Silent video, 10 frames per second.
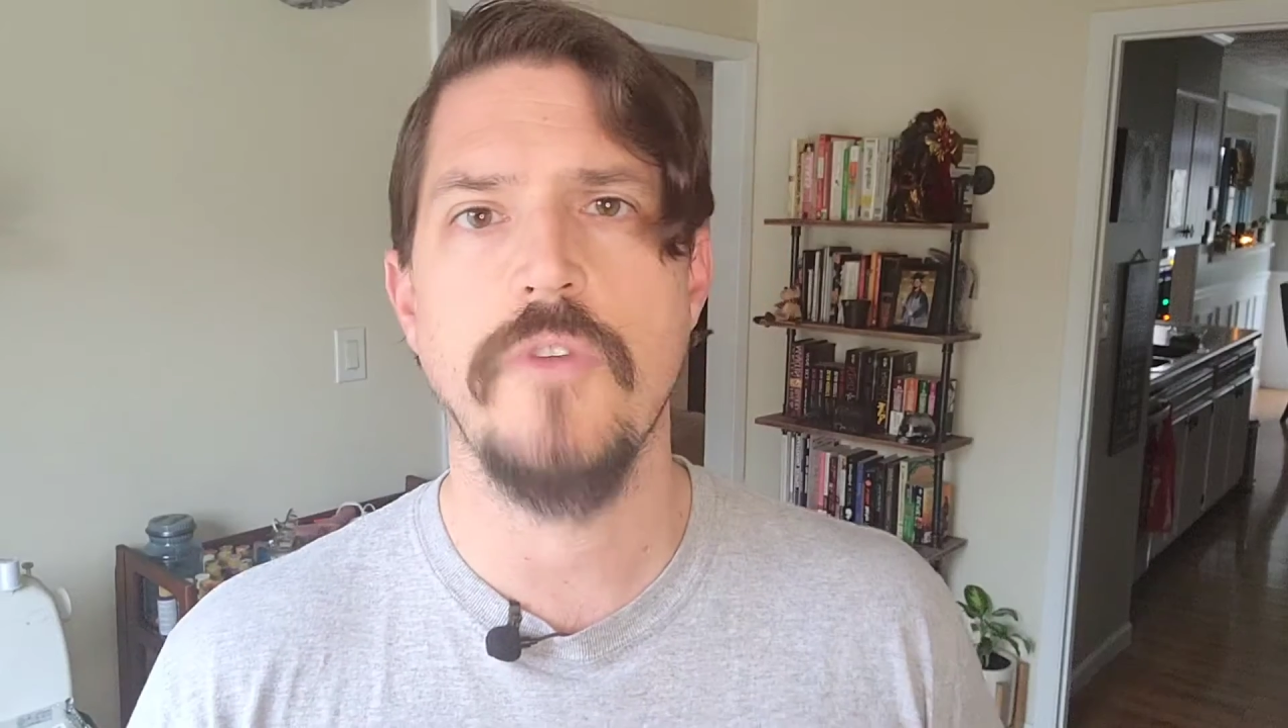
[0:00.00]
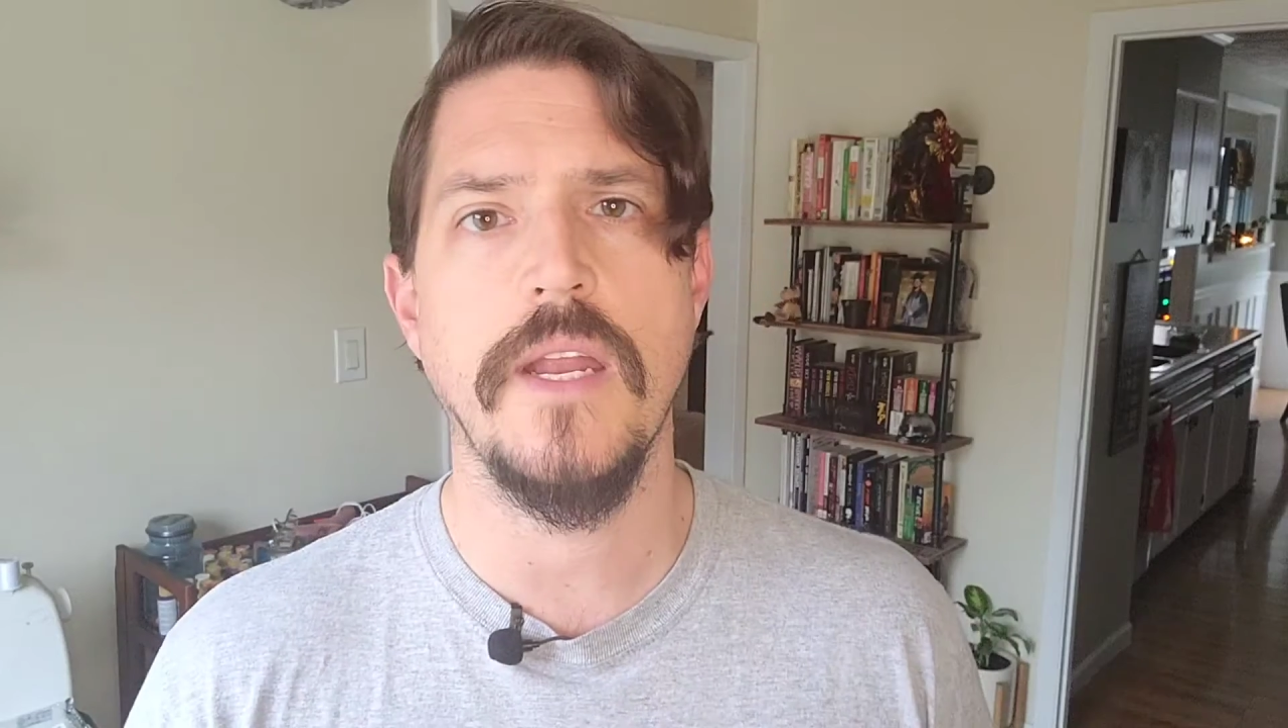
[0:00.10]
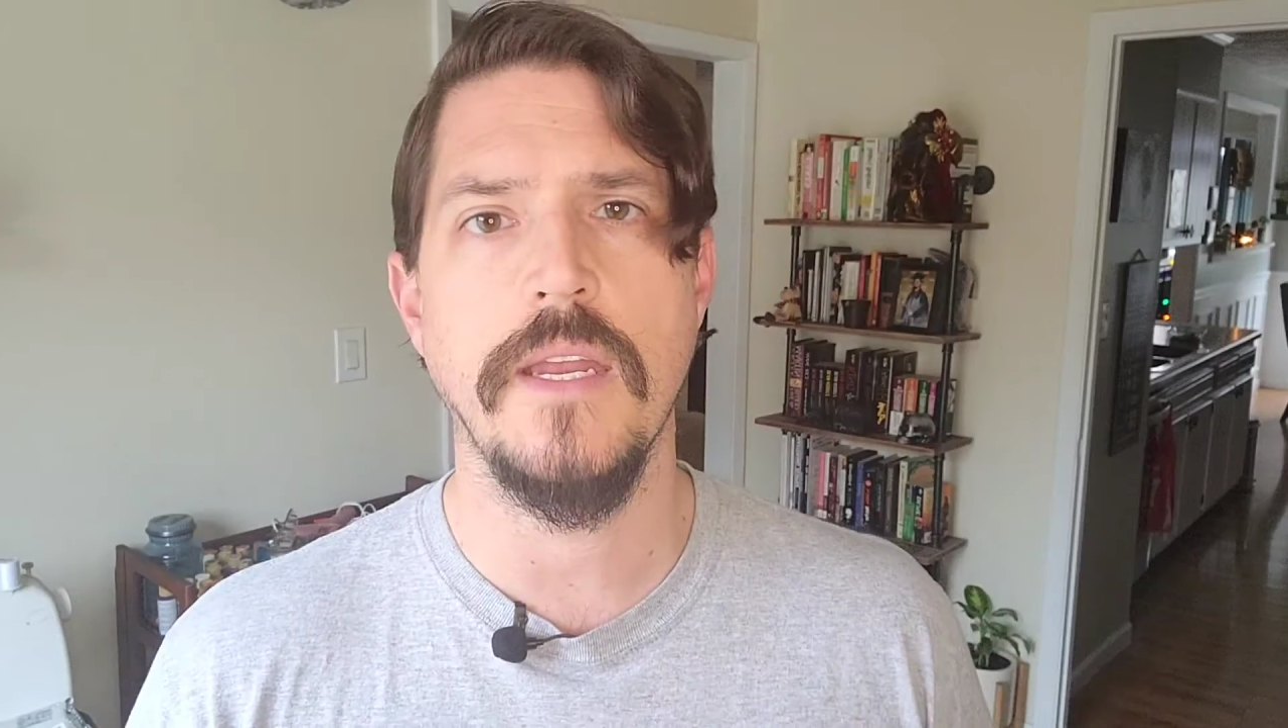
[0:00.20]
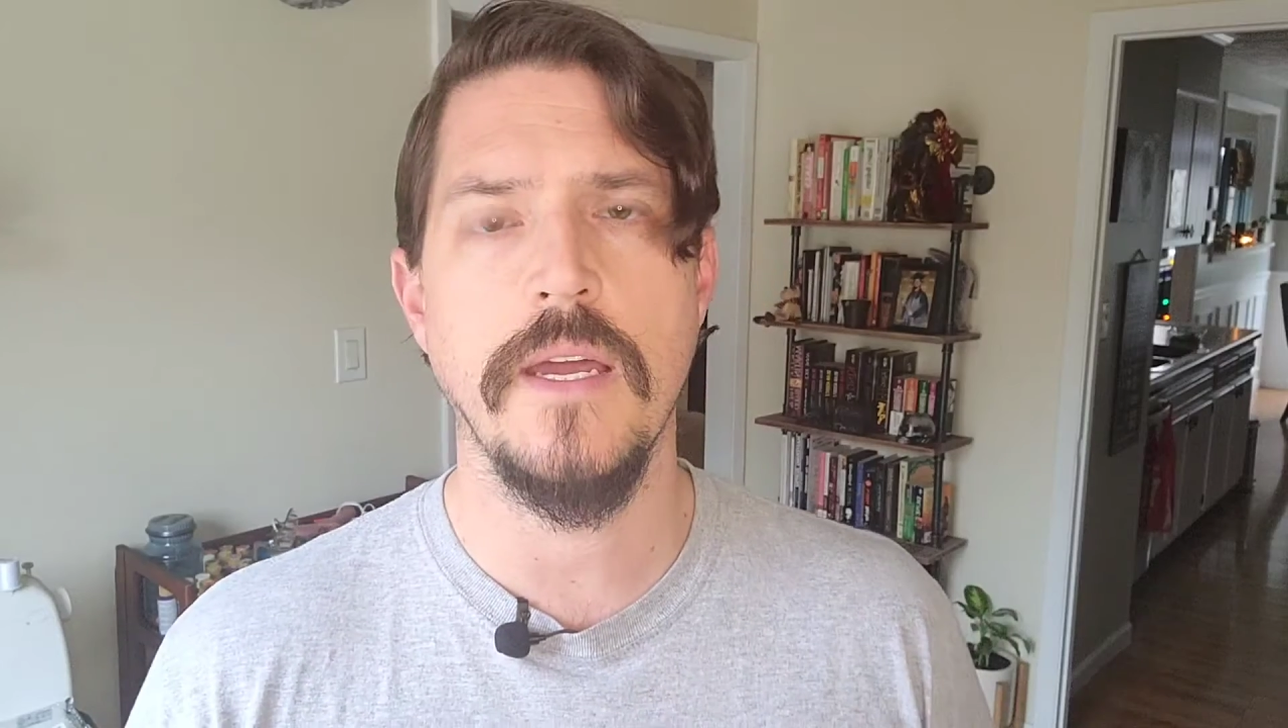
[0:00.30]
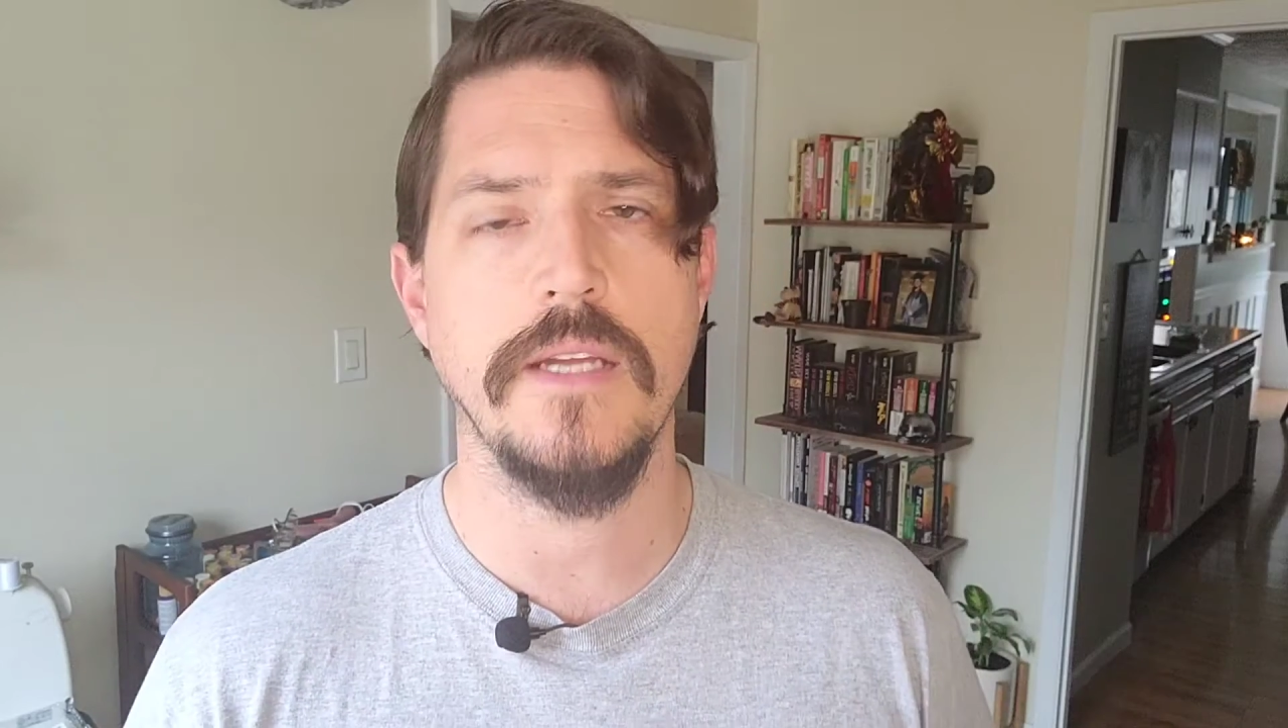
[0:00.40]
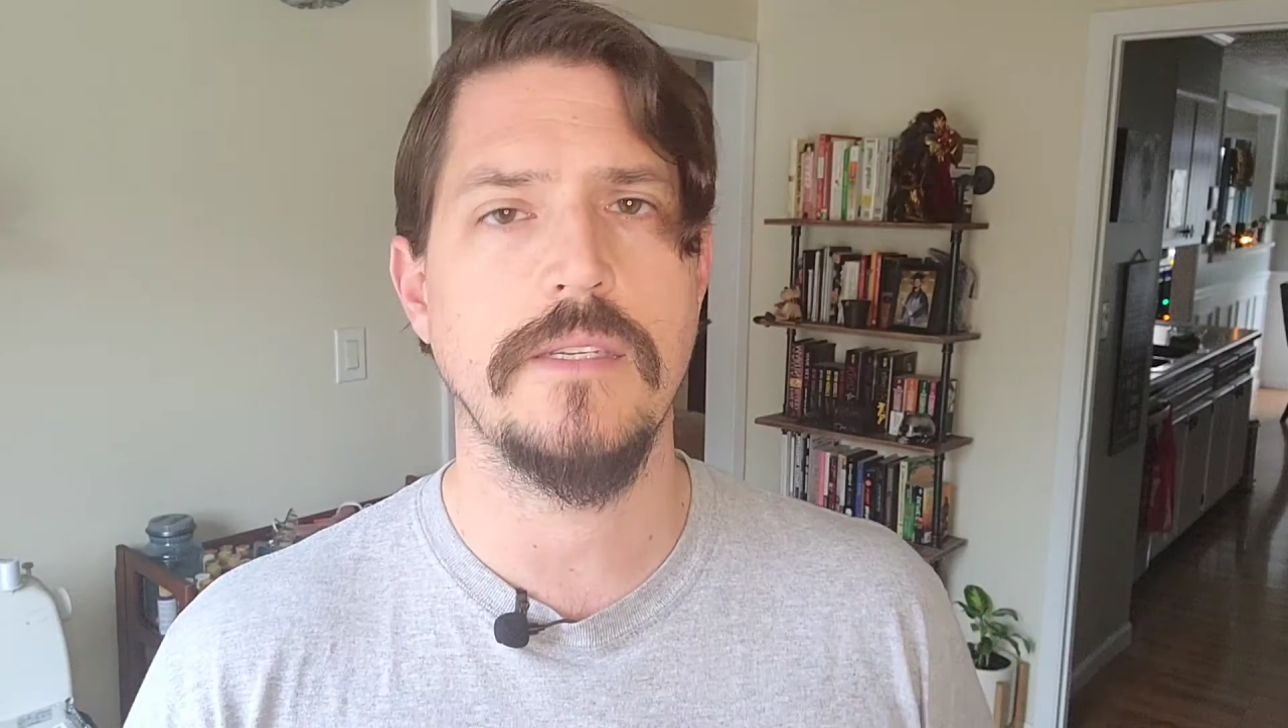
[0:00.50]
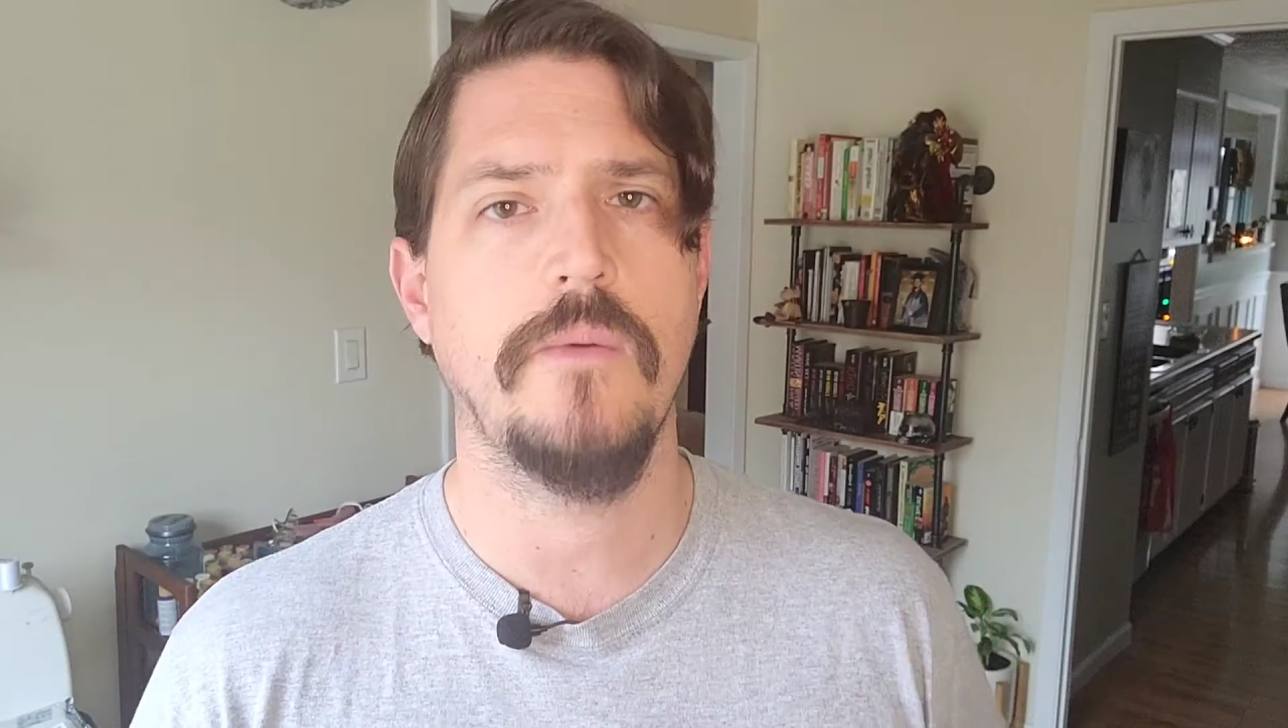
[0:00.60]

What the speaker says: credit nuggets